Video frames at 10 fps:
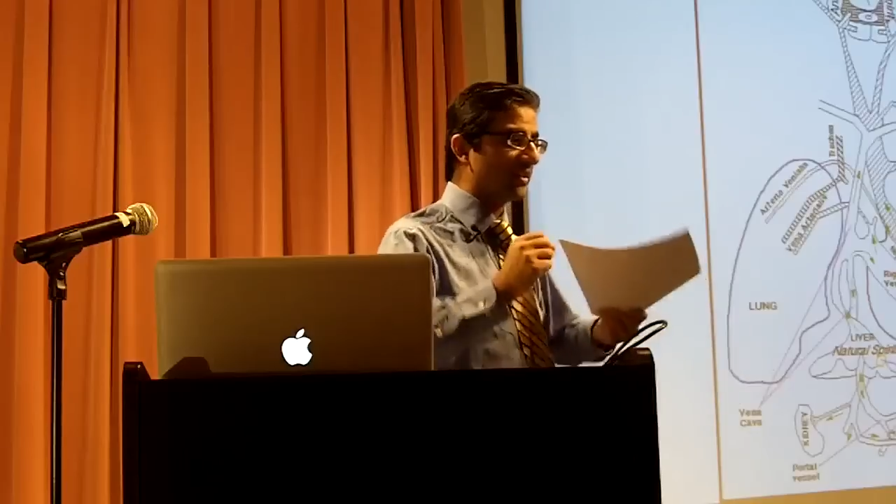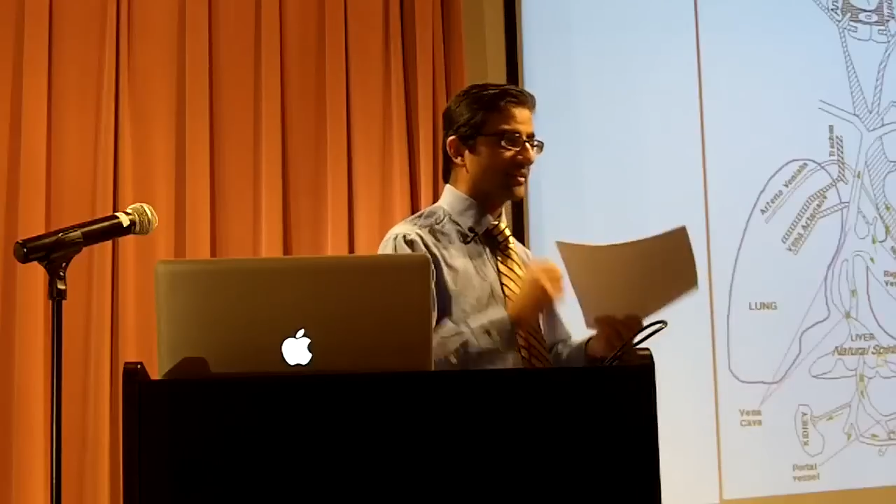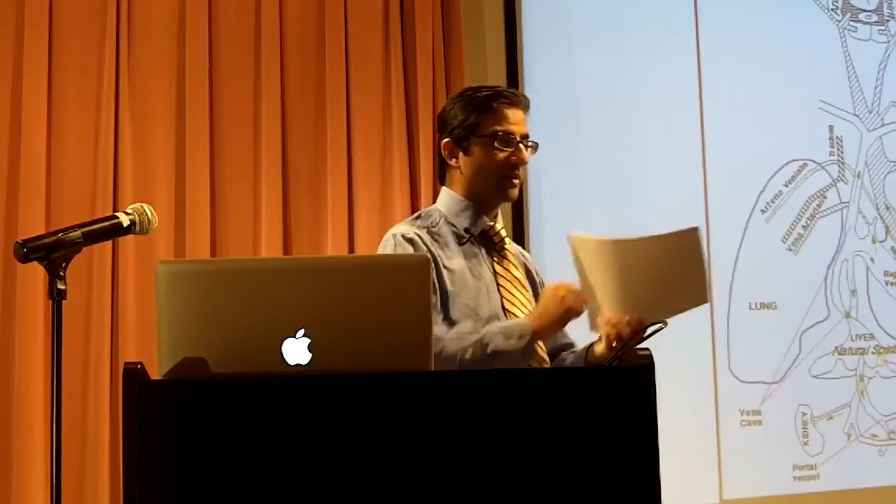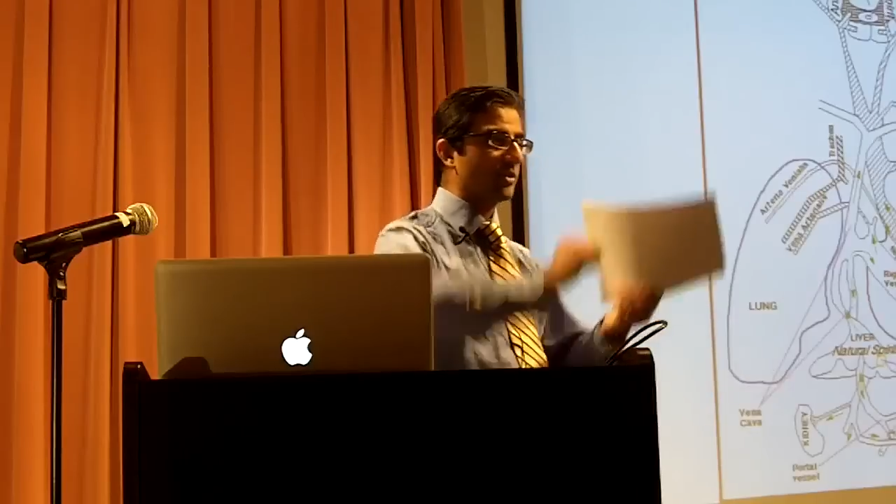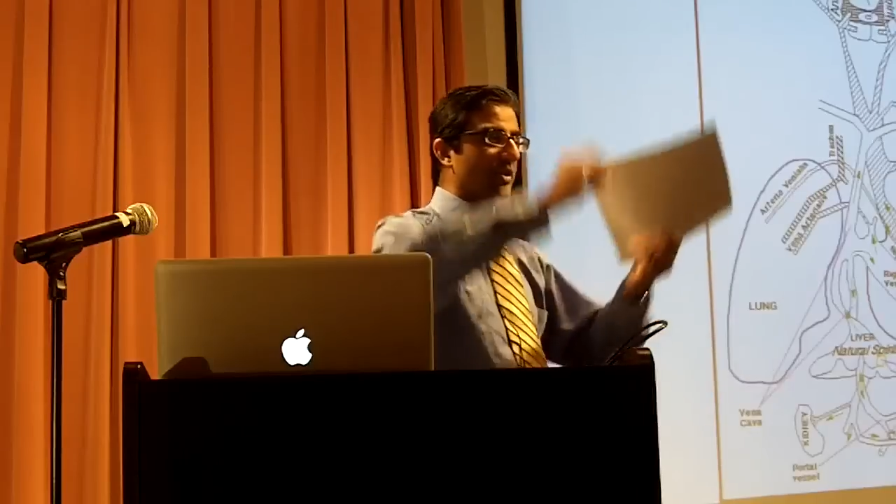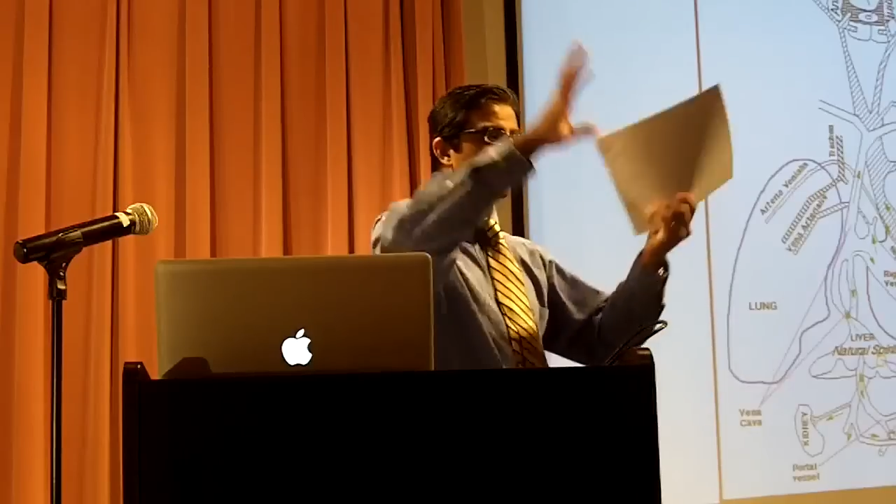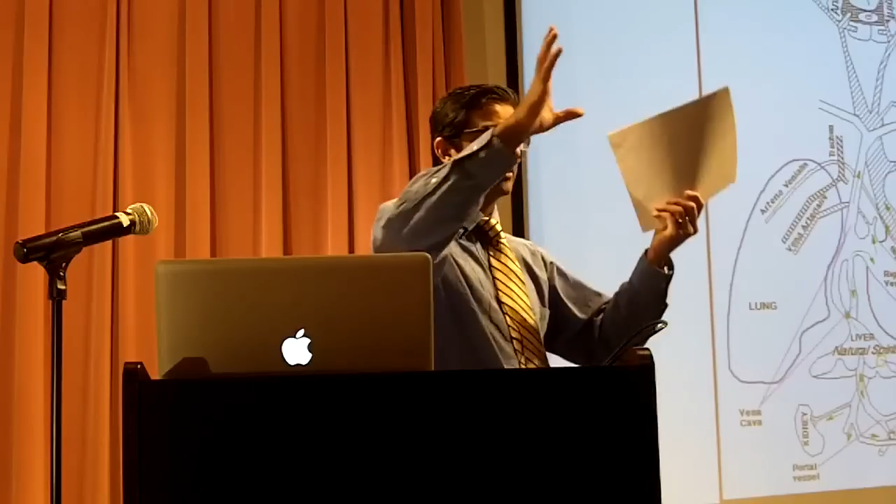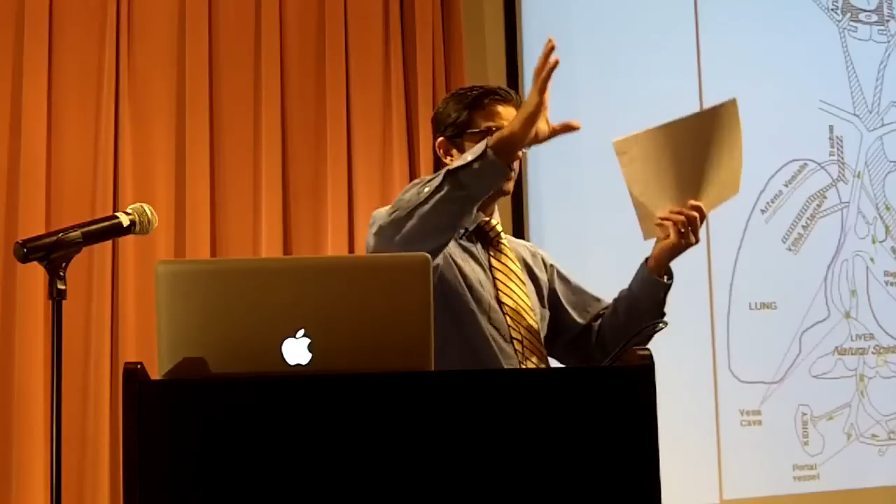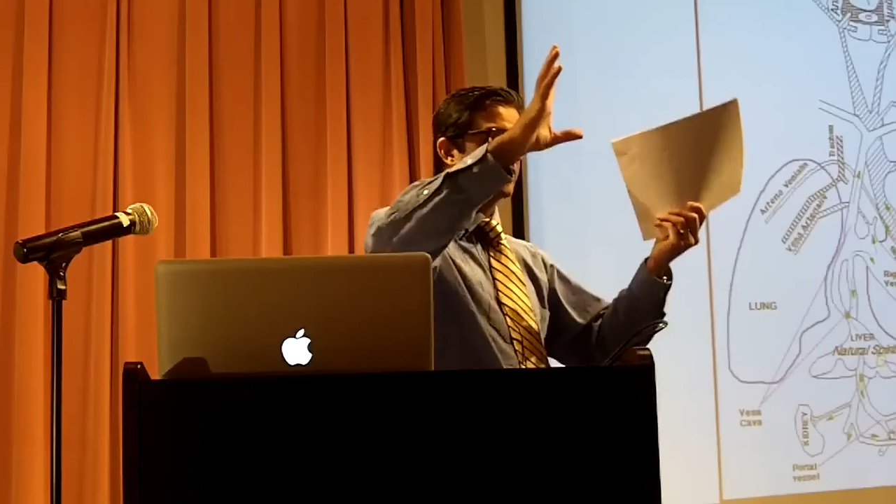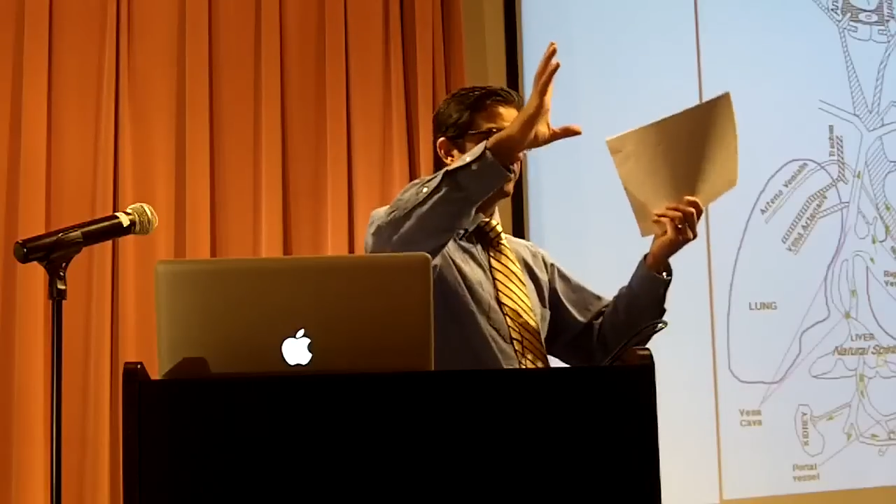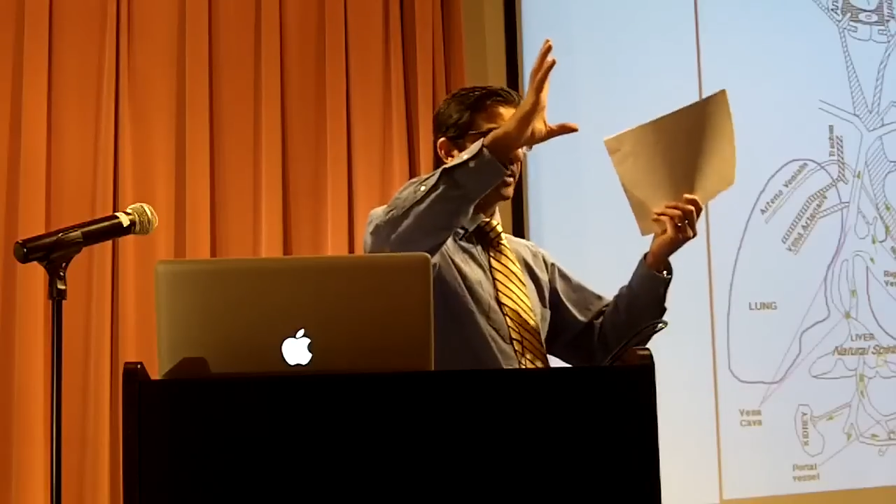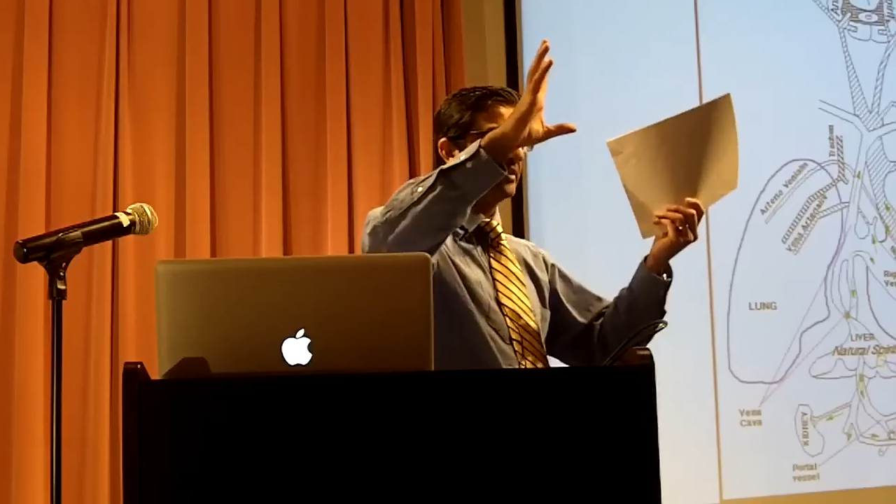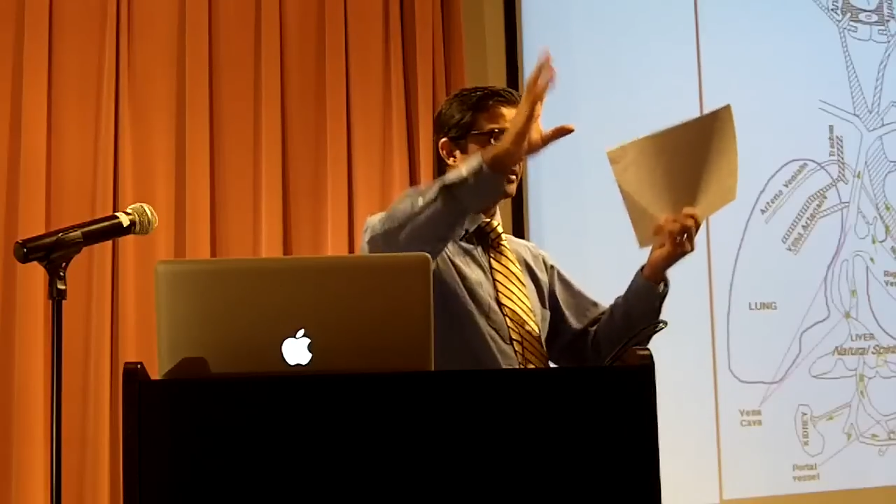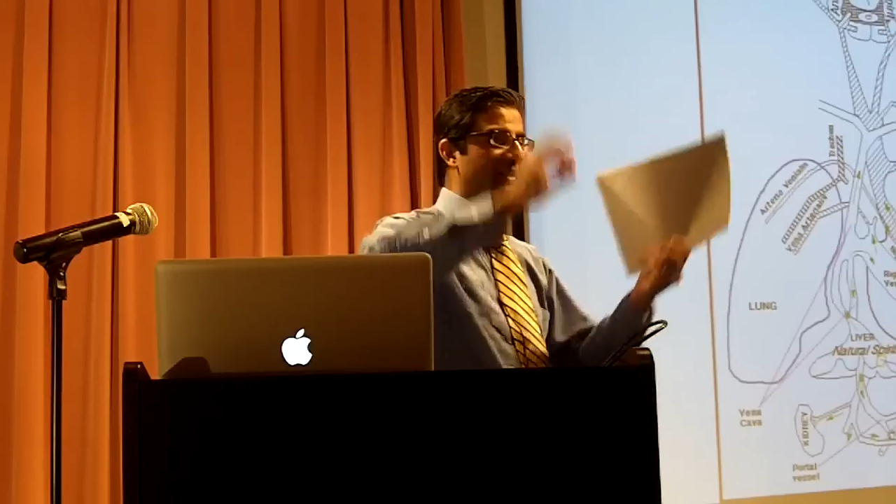and it's communicated through the veins,